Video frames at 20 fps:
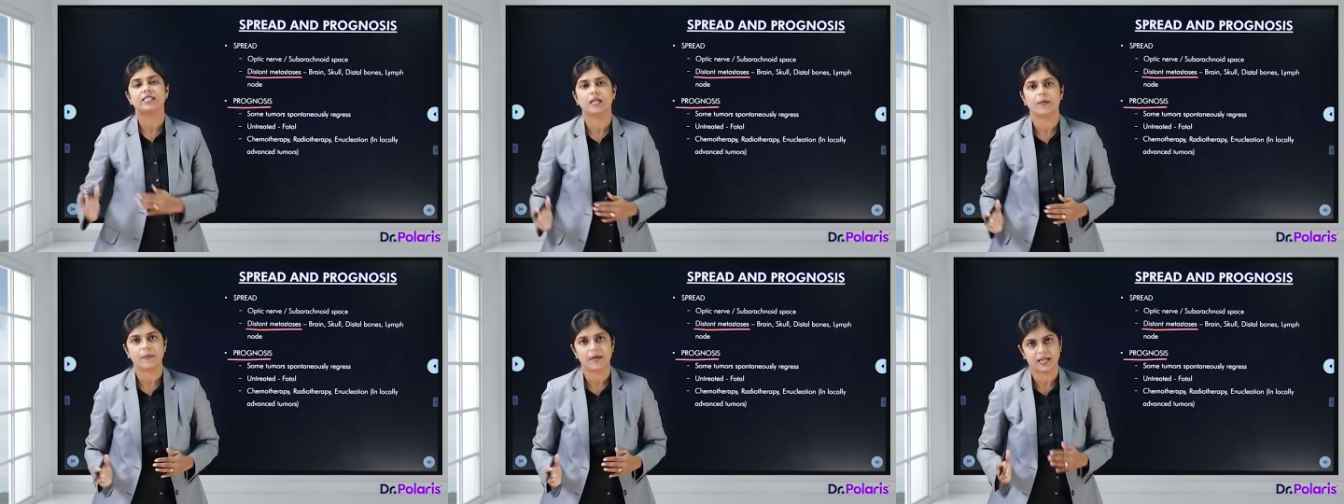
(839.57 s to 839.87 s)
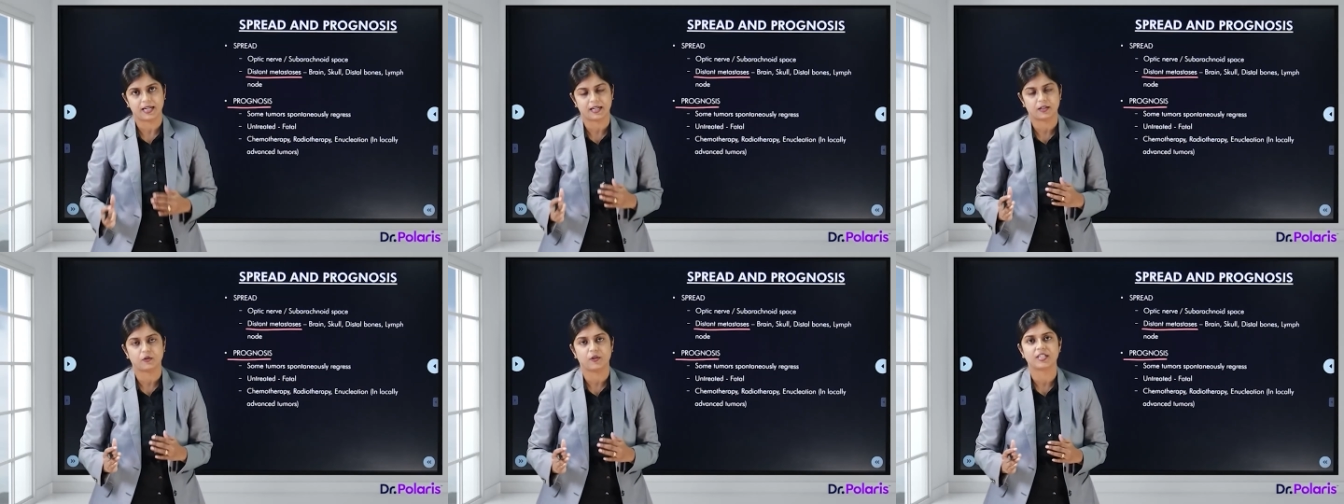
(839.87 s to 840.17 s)

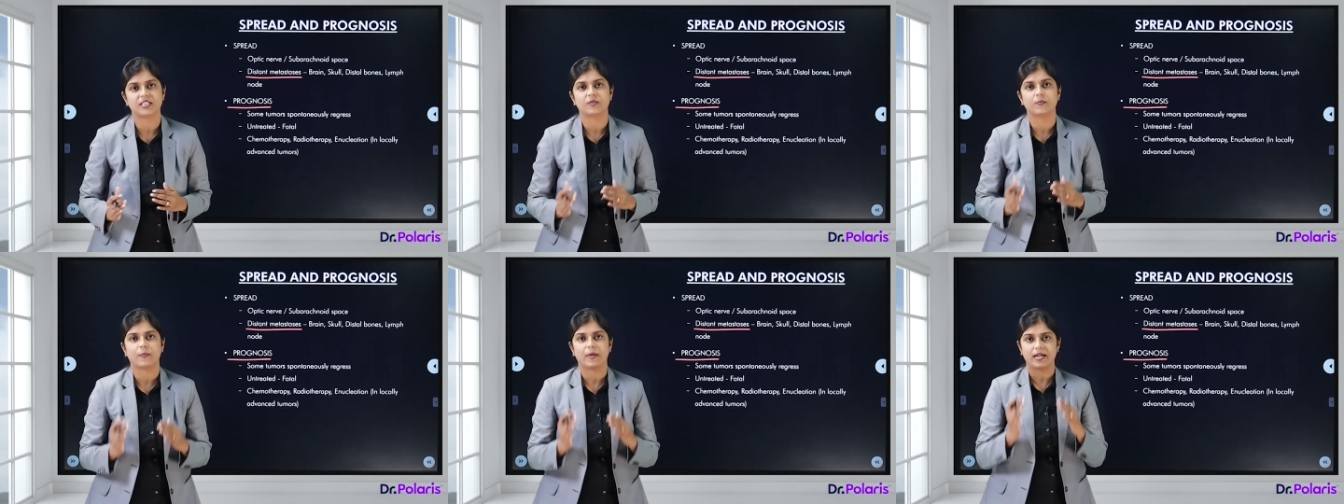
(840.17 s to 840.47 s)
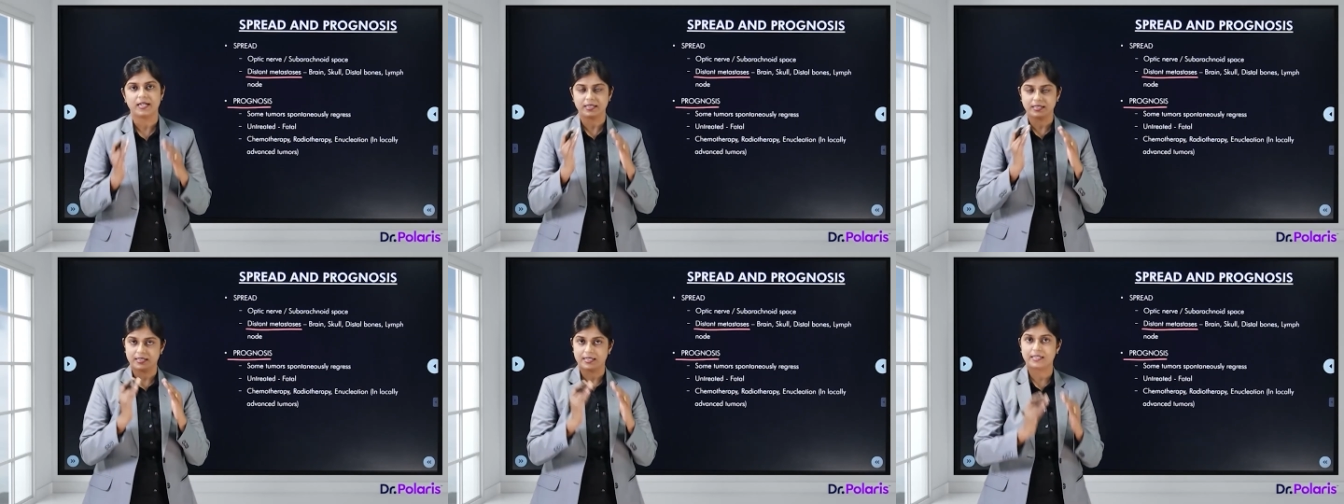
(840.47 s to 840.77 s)
subarachnoid
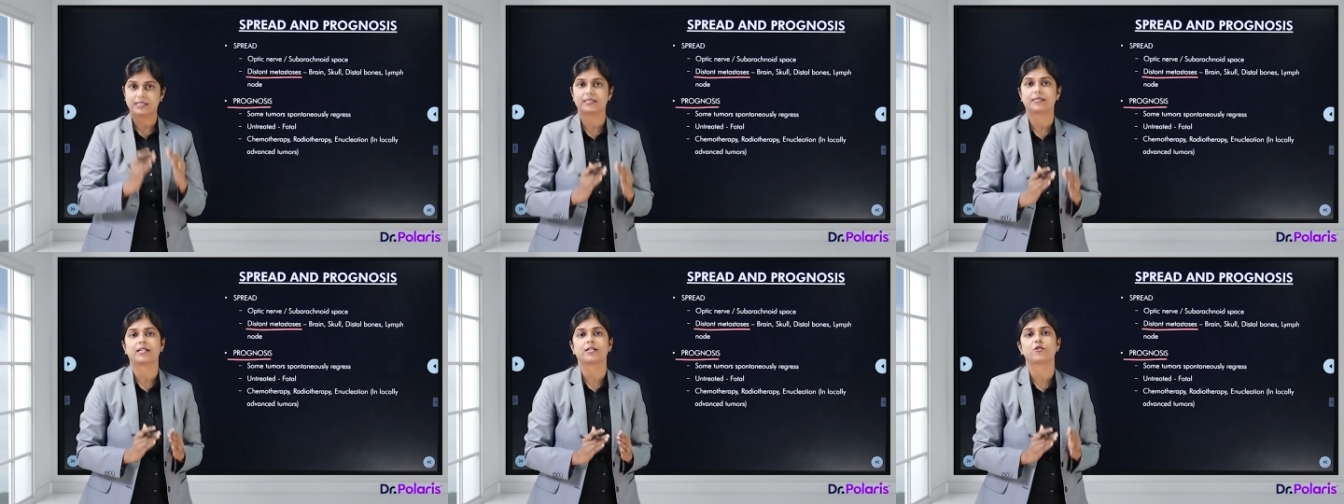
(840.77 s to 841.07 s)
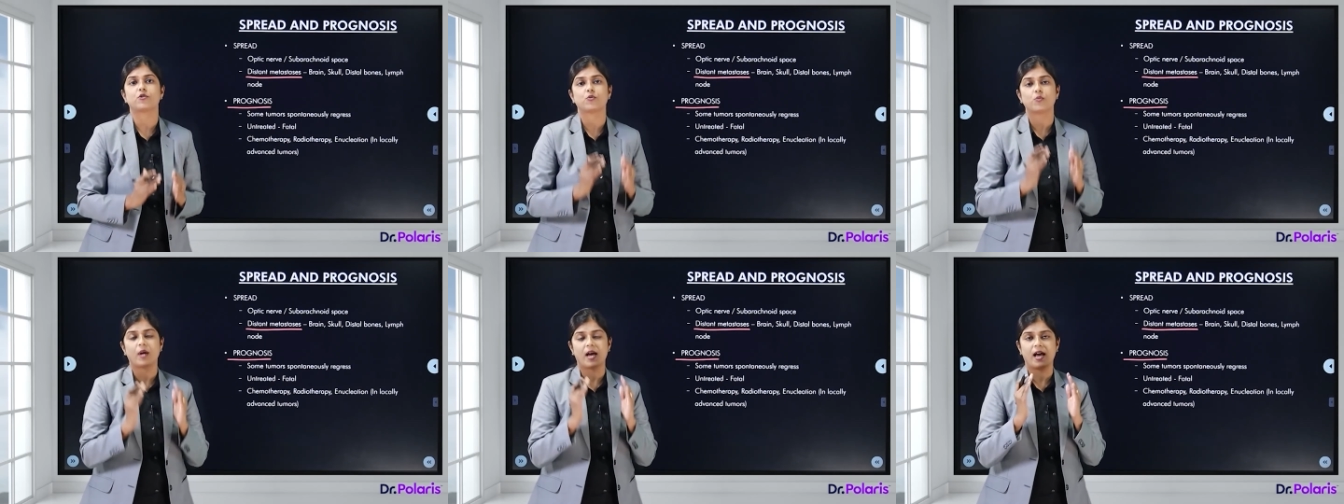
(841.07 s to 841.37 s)
space is said to